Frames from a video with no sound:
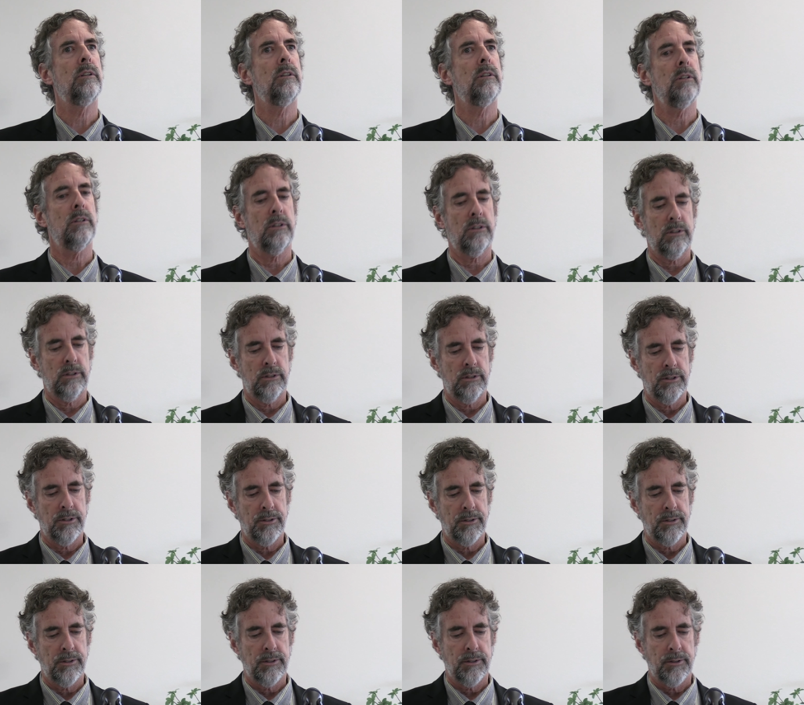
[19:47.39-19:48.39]

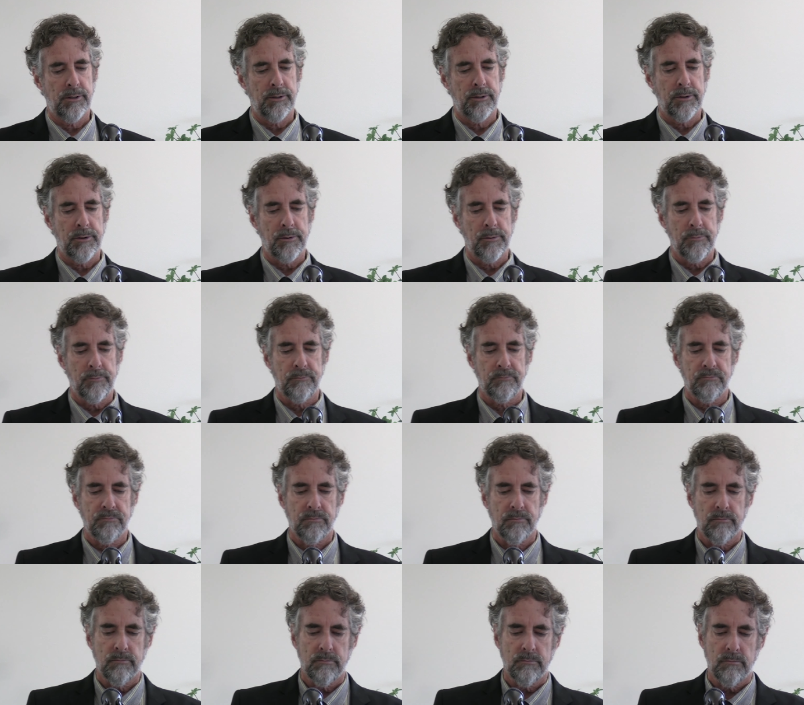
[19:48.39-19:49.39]
(silence)